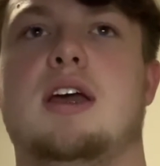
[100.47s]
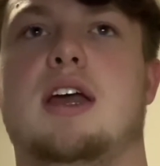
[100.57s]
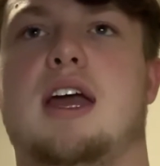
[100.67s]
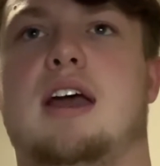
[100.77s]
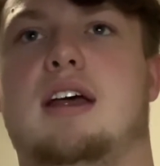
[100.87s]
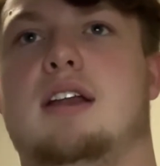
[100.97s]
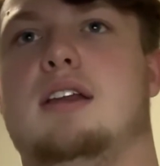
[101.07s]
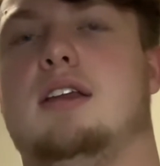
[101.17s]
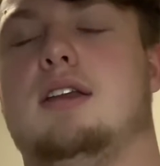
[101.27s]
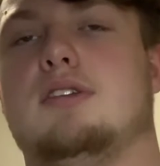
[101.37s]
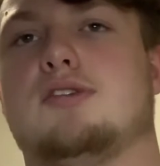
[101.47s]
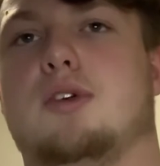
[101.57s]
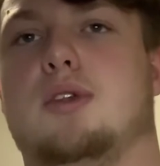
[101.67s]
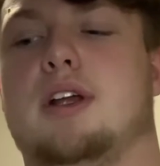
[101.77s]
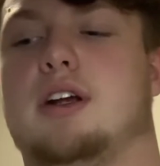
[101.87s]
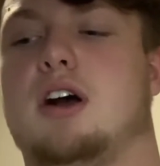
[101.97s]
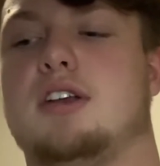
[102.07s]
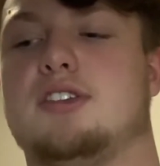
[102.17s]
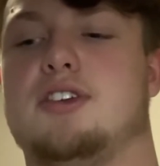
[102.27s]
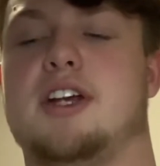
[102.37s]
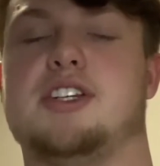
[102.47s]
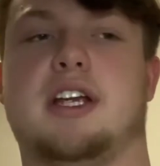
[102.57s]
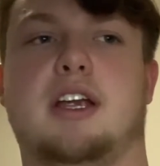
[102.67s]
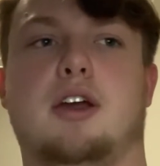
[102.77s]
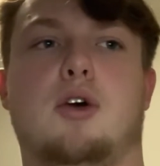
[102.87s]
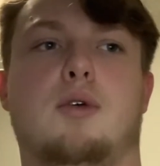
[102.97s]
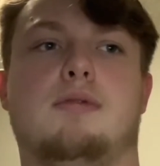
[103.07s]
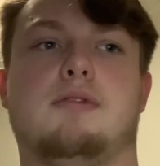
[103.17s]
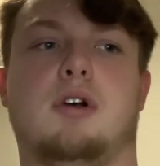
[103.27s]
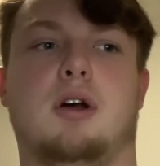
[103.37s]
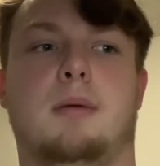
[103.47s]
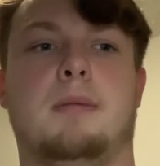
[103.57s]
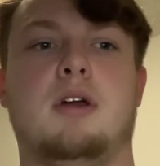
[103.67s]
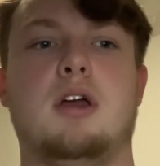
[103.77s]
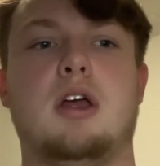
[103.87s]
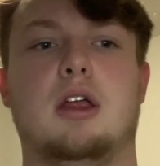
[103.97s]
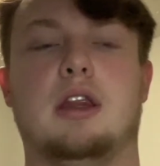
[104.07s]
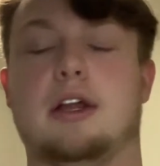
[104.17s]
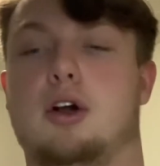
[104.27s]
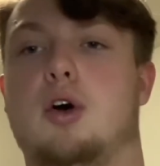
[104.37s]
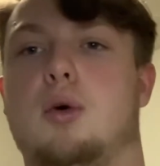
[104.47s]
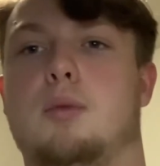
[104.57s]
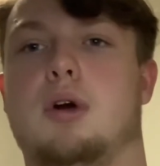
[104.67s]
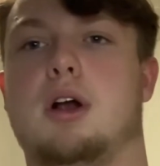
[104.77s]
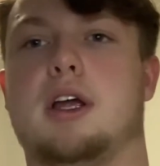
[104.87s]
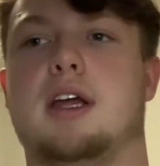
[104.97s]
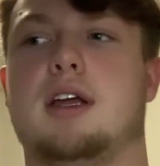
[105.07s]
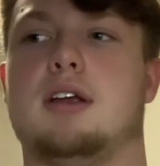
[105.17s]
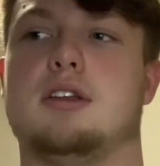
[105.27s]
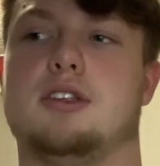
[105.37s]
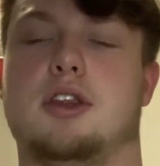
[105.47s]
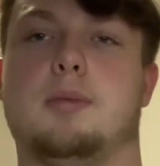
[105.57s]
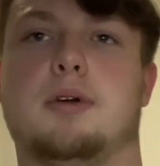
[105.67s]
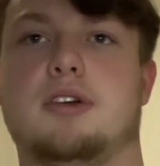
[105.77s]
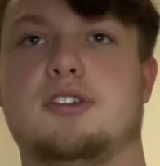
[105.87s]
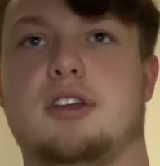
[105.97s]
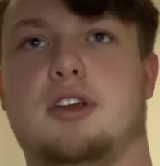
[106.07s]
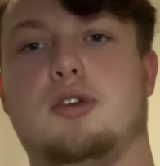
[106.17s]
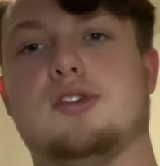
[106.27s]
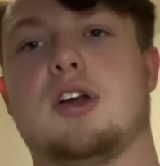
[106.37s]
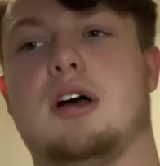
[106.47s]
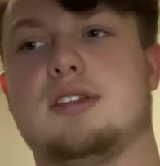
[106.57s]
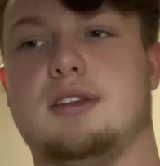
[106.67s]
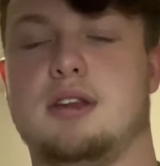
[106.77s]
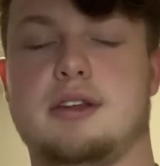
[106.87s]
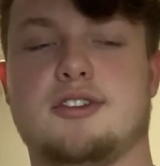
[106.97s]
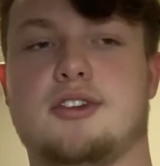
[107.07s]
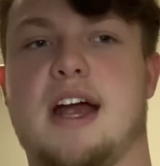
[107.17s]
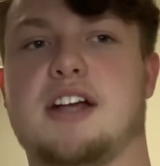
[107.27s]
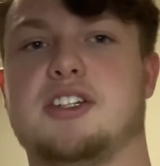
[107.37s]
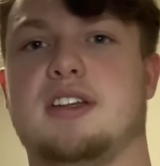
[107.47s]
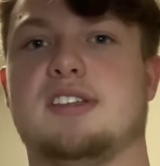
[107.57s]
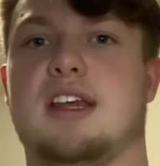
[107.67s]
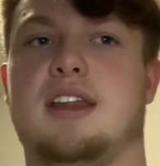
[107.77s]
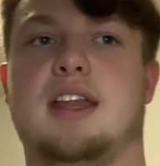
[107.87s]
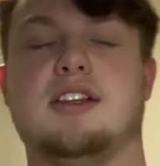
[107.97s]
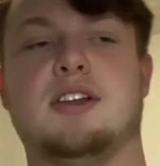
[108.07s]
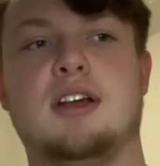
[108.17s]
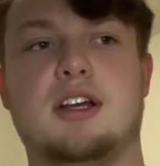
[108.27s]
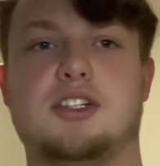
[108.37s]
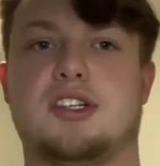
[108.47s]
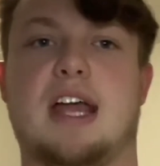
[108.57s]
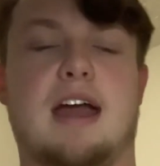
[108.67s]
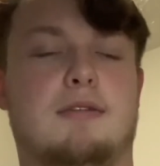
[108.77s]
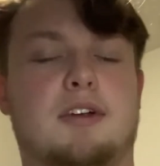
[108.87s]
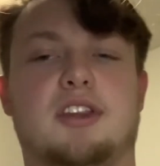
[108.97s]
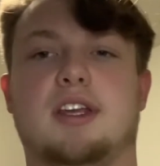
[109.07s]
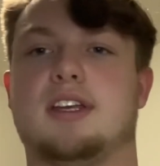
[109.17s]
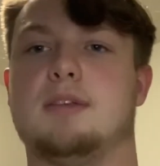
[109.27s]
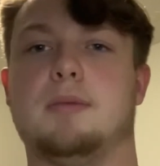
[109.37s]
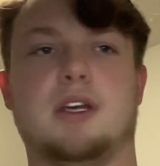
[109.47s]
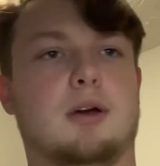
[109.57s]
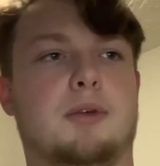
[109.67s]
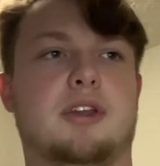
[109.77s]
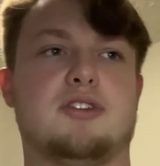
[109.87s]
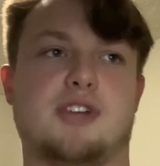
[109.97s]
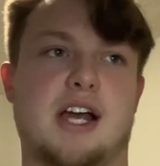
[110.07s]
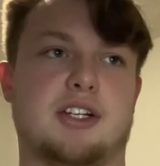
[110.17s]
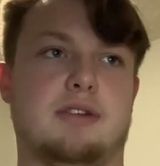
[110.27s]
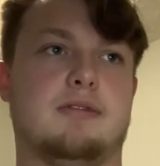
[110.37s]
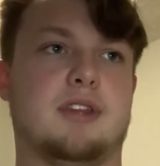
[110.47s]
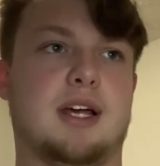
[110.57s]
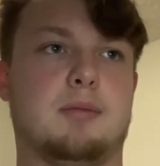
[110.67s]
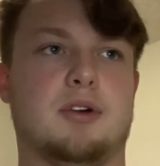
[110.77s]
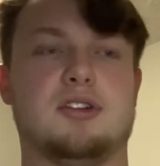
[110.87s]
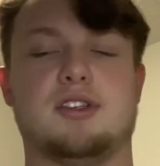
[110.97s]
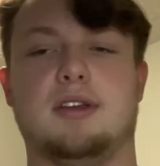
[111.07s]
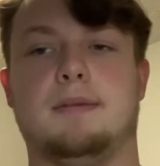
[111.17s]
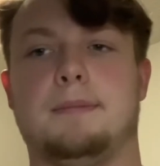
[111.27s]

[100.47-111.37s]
and so their concentration can go from their homework to the person who's causing the distractions, and then just everything can become a distraction for that person.